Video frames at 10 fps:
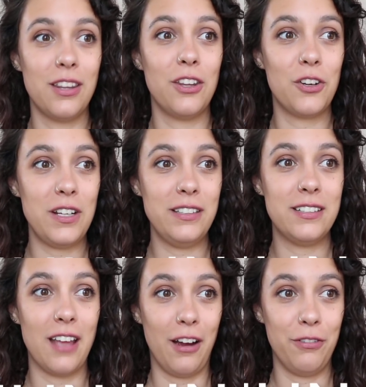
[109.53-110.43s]
the green
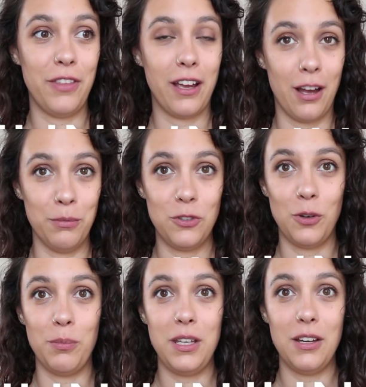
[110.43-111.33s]
stuff that comes
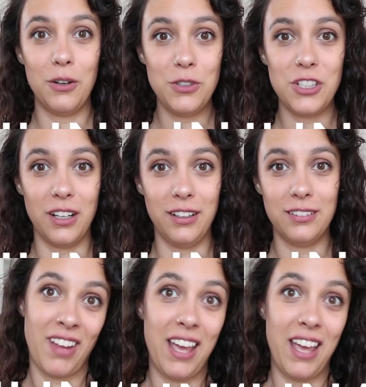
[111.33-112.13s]
from the ocean.